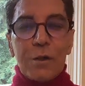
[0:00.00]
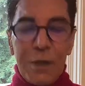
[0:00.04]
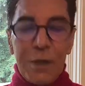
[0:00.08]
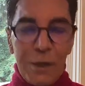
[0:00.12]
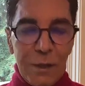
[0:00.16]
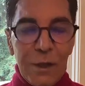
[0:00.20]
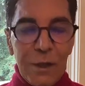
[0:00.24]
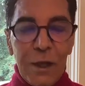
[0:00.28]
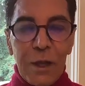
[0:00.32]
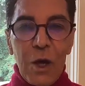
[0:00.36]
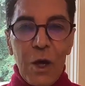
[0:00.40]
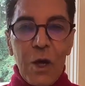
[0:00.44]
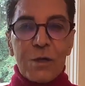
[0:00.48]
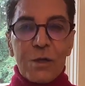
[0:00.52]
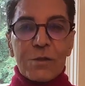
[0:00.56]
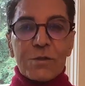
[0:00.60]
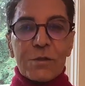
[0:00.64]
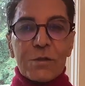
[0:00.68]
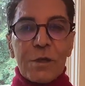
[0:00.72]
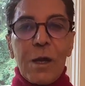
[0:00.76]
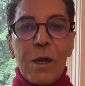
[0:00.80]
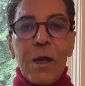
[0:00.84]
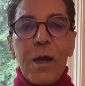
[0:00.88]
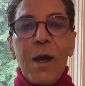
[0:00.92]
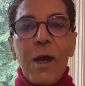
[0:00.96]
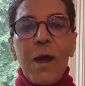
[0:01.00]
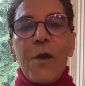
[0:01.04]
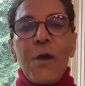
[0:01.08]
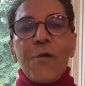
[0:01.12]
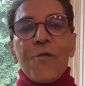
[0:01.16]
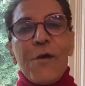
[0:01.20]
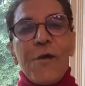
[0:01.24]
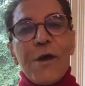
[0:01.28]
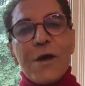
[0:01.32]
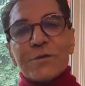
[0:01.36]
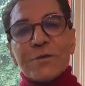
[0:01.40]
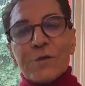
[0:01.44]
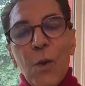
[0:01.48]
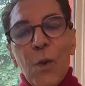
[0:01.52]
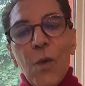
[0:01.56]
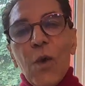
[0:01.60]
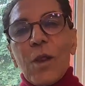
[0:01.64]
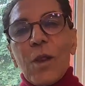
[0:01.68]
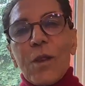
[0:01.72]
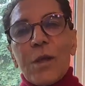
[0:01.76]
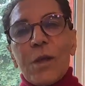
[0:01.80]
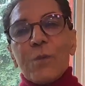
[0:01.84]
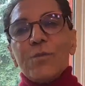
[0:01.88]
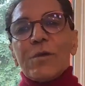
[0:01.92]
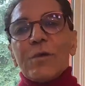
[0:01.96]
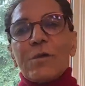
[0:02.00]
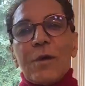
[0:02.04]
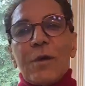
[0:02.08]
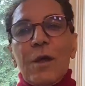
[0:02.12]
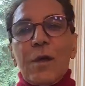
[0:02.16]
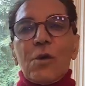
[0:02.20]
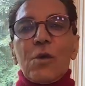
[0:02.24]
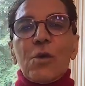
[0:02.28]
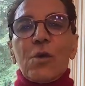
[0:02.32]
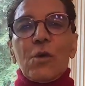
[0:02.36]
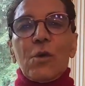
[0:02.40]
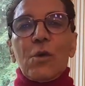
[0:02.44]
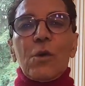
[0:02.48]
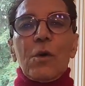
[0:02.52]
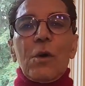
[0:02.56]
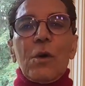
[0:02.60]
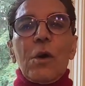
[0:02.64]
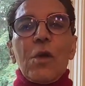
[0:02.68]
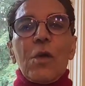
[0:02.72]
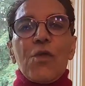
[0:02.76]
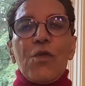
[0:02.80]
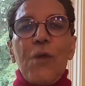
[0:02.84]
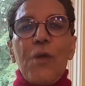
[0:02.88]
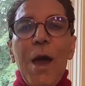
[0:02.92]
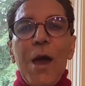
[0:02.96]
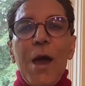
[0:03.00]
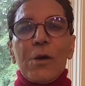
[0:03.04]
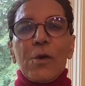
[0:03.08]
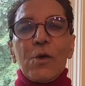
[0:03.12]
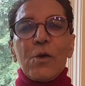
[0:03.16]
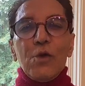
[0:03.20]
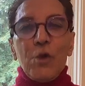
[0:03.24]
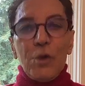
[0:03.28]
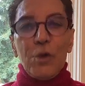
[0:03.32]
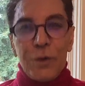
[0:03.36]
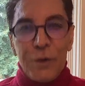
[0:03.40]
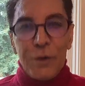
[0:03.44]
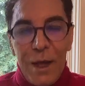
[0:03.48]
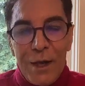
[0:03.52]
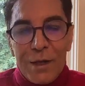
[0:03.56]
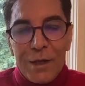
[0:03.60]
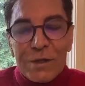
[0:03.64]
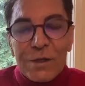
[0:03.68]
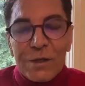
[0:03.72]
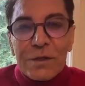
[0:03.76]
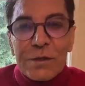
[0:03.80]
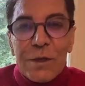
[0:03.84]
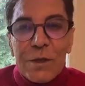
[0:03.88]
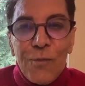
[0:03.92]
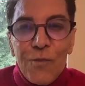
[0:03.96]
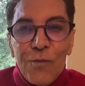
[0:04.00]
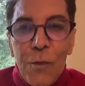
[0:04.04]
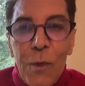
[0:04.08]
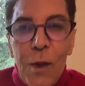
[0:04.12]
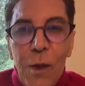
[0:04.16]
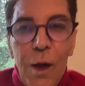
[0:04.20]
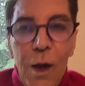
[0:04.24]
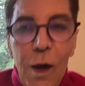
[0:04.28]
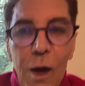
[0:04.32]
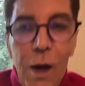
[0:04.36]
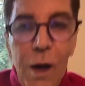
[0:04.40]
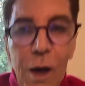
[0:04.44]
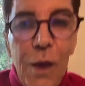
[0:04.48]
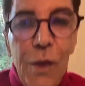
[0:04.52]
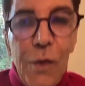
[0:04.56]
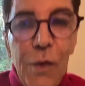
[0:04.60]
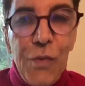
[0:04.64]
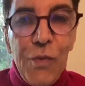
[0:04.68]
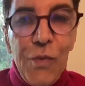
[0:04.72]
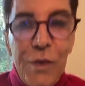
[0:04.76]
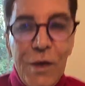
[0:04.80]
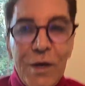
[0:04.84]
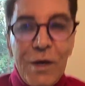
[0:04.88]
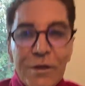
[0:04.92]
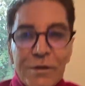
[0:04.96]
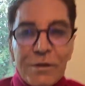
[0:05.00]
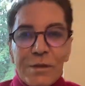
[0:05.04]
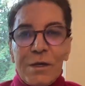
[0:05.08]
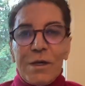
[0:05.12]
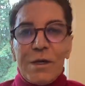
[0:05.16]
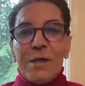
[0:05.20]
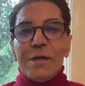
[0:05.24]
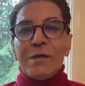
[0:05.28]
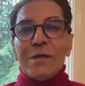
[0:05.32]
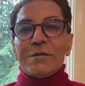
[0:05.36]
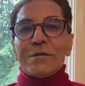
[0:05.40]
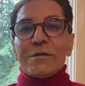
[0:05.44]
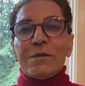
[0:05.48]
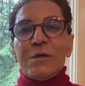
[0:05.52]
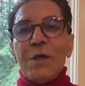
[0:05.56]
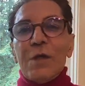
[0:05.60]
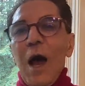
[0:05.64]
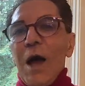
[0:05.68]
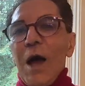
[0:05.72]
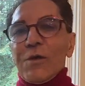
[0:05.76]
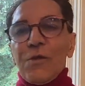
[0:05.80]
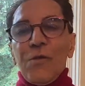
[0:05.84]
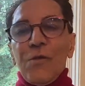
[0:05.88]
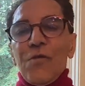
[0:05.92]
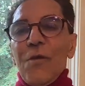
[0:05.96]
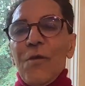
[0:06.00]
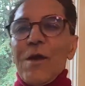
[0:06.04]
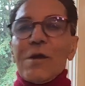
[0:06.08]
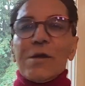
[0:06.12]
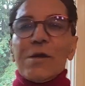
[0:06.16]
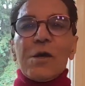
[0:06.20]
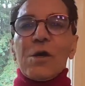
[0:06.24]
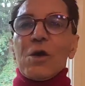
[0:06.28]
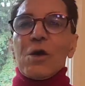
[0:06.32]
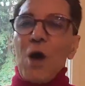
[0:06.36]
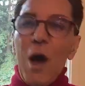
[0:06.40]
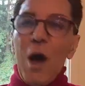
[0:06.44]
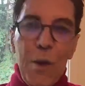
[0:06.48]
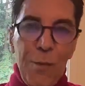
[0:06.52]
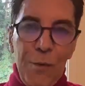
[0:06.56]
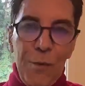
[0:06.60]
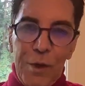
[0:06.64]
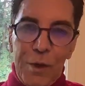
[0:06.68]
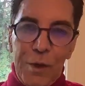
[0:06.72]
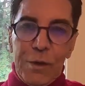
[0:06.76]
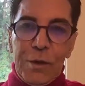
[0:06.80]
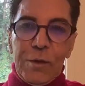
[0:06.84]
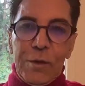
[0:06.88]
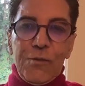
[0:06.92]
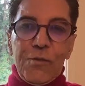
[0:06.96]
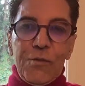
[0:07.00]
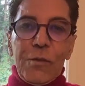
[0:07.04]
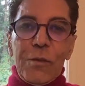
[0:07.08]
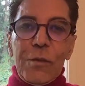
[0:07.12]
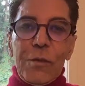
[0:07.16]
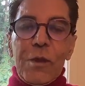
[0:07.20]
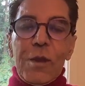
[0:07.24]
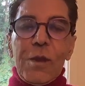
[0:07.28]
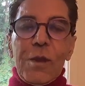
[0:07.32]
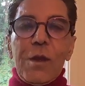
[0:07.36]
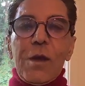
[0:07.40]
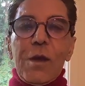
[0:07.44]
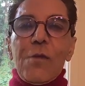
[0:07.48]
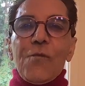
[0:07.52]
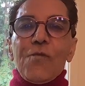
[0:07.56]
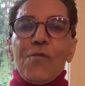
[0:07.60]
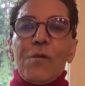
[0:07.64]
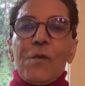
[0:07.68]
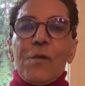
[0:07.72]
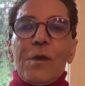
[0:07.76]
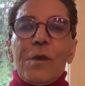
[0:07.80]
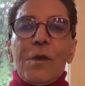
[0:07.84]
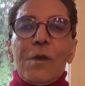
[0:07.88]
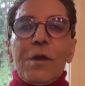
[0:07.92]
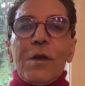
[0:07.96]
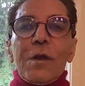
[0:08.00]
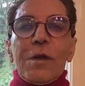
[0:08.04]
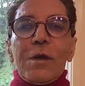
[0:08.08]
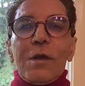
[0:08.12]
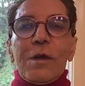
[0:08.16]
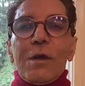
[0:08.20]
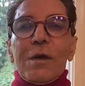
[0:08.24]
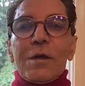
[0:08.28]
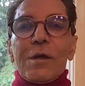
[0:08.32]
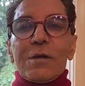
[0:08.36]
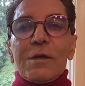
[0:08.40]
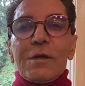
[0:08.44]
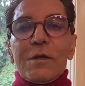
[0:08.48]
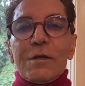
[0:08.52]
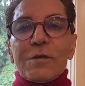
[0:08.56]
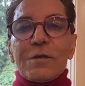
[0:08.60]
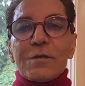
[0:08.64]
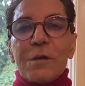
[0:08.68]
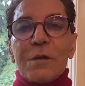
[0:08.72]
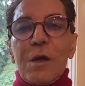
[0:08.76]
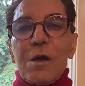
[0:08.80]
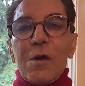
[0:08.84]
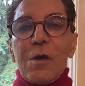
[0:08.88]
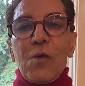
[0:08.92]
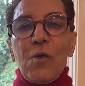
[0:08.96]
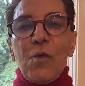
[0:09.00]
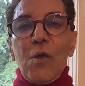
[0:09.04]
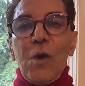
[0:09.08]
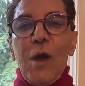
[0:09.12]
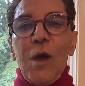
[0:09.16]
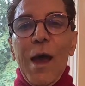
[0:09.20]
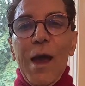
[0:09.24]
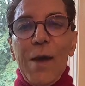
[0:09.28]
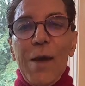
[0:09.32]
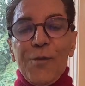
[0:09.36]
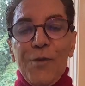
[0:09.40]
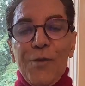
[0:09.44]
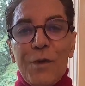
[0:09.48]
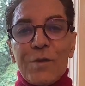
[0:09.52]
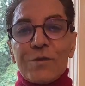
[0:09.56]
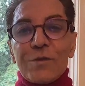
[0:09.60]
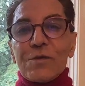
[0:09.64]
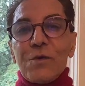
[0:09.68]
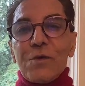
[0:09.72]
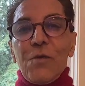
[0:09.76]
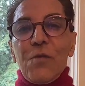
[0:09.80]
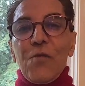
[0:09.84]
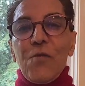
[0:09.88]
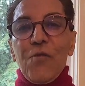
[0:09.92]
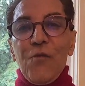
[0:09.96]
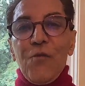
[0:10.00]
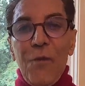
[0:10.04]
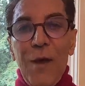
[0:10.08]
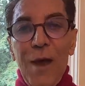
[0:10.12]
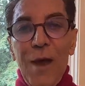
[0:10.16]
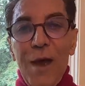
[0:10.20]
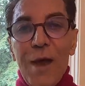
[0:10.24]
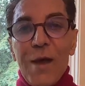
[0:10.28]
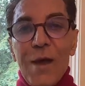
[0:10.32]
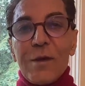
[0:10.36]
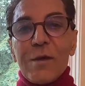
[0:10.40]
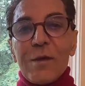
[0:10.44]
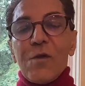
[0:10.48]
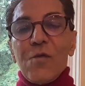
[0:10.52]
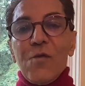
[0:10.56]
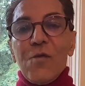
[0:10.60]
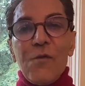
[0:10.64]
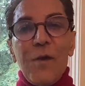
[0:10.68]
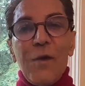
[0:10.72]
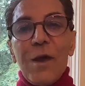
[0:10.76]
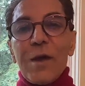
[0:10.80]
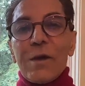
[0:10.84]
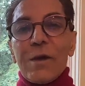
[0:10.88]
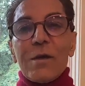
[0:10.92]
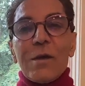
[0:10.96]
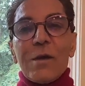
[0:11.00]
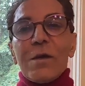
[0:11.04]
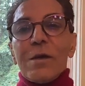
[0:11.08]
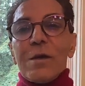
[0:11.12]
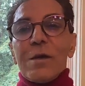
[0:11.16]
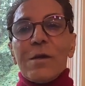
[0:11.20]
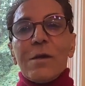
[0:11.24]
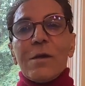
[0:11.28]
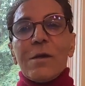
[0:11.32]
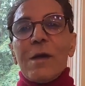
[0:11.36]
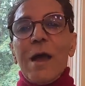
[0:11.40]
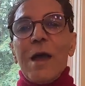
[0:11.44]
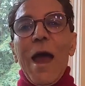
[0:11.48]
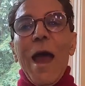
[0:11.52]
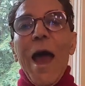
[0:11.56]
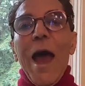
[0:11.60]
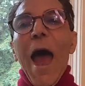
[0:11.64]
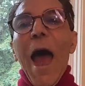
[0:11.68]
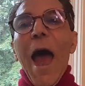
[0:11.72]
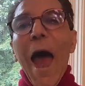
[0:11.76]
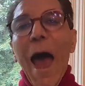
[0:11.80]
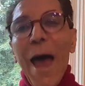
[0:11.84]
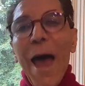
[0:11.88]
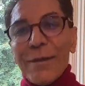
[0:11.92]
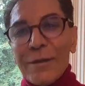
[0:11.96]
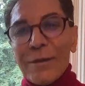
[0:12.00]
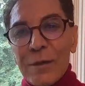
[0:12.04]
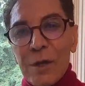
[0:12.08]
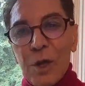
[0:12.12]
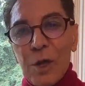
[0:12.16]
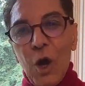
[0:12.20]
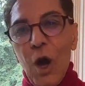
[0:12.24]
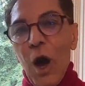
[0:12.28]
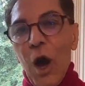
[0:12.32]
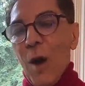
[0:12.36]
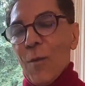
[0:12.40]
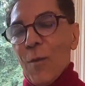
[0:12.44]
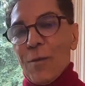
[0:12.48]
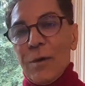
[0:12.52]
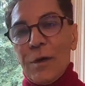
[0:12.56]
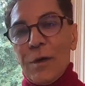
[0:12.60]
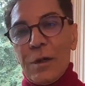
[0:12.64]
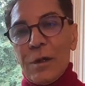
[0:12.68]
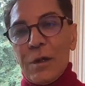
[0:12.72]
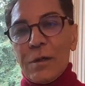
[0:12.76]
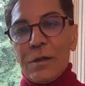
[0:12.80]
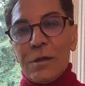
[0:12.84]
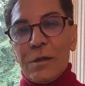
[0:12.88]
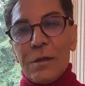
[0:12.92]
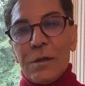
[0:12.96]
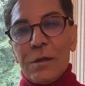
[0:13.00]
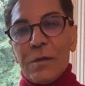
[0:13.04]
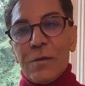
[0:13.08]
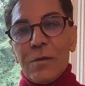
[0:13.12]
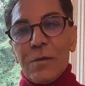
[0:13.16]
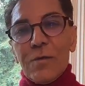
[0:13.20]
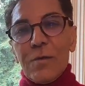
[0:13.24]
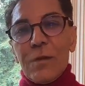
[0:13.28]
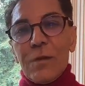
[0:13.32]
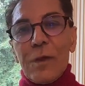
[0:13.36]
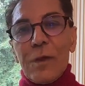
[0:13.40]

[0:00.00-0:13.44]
kidney loss? First of all, let me tell you, thank goodness, this is not very common. It happens very, very uncommonly,